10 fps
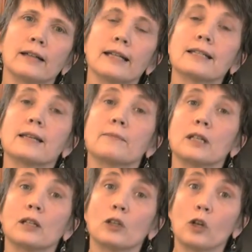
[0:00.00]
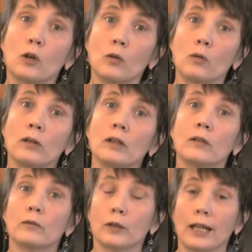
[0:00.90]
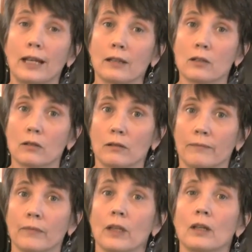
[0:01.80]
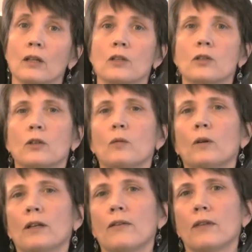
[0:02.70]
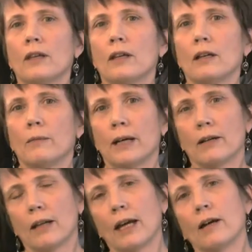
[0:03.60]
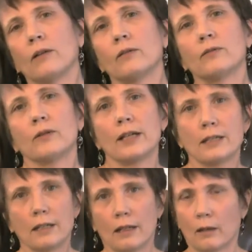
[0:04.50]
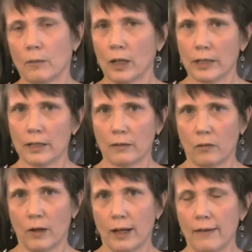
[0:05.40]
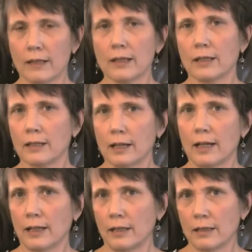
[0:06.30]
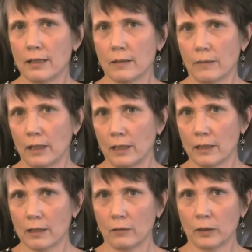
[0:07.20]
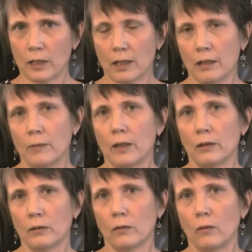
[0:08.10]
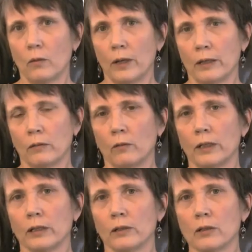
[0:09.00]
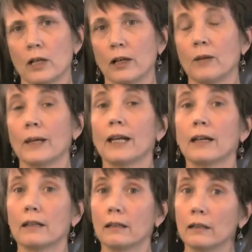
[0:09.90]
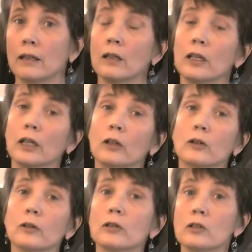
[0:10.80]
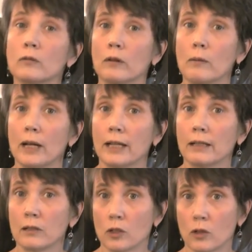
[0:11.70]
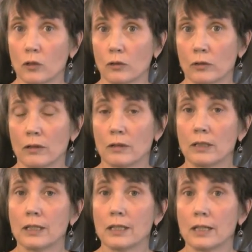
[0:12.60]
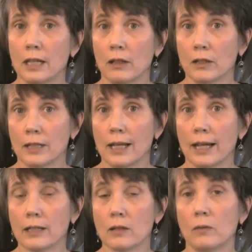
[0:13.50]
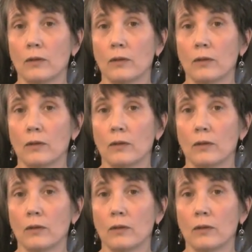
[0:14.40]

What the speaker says: accepting no for an answer. So you want to think about how to phrase it in a positive way. That's going to tie into some things that we'll talk about when we're talking about how to encourage and remind children to stay on task